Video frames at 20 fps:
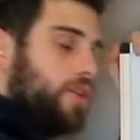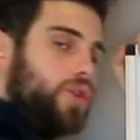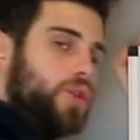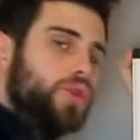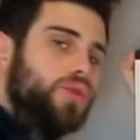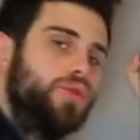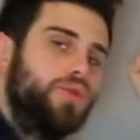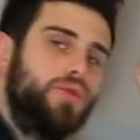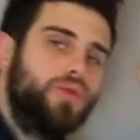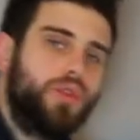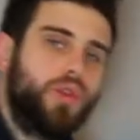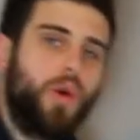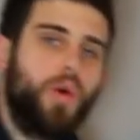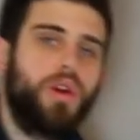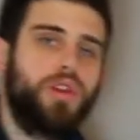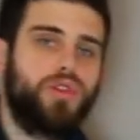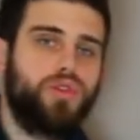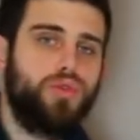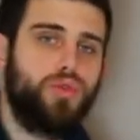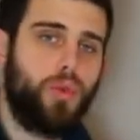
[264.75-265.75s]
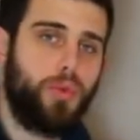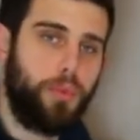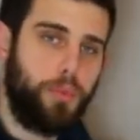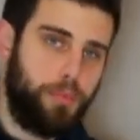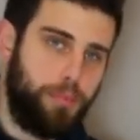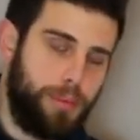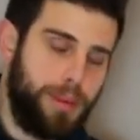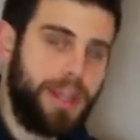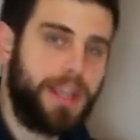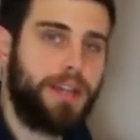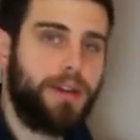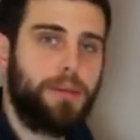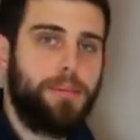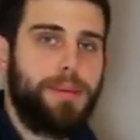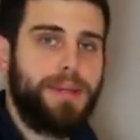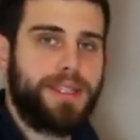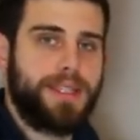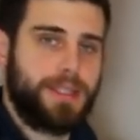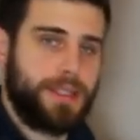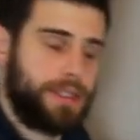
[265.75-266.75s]
to go into a bigger
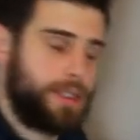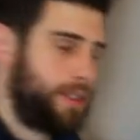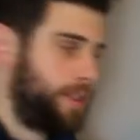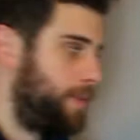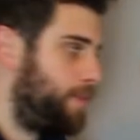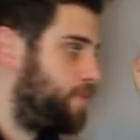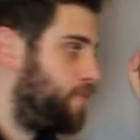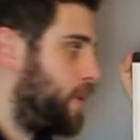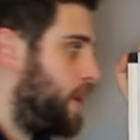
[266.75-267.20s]
business.